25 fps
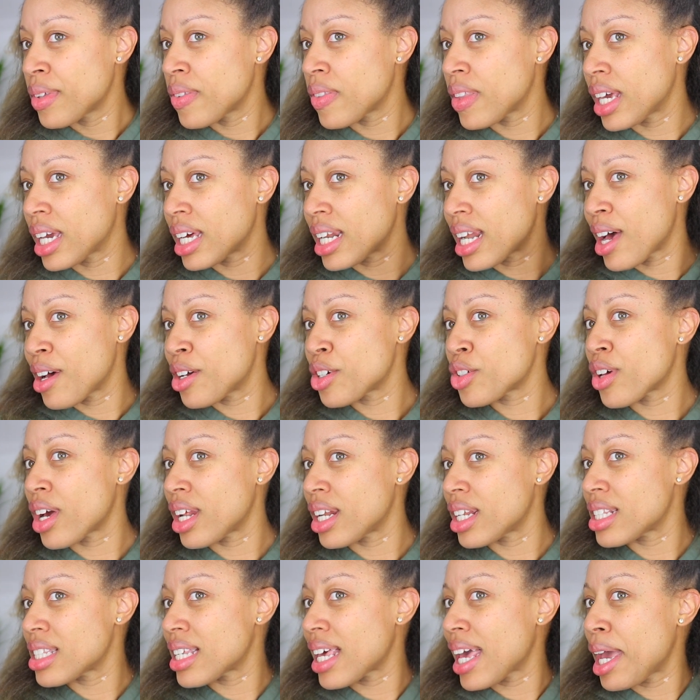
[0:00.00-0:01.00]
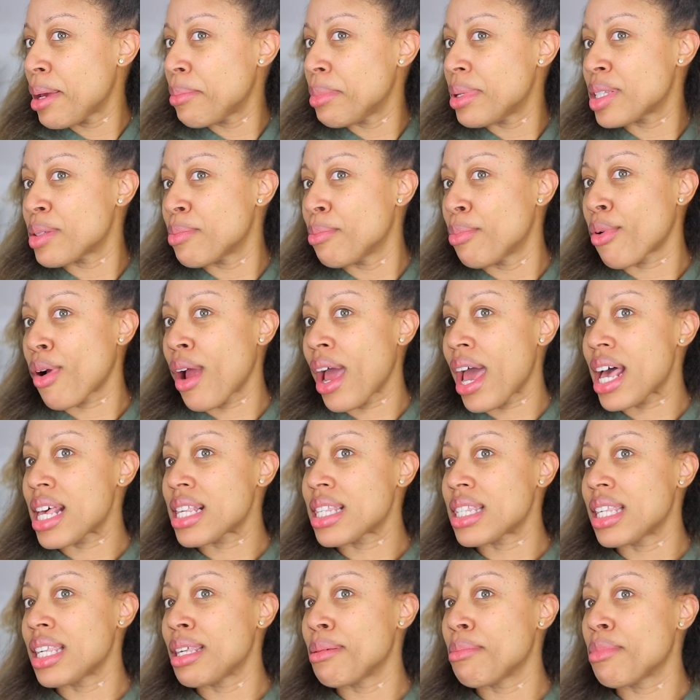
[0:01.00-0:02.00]
thinking I was trying to tame this
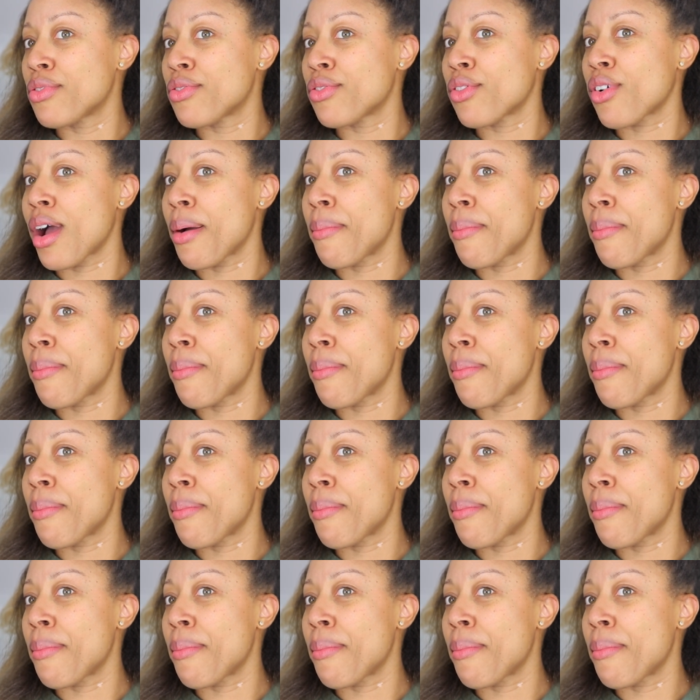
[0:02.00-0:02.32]
brassy before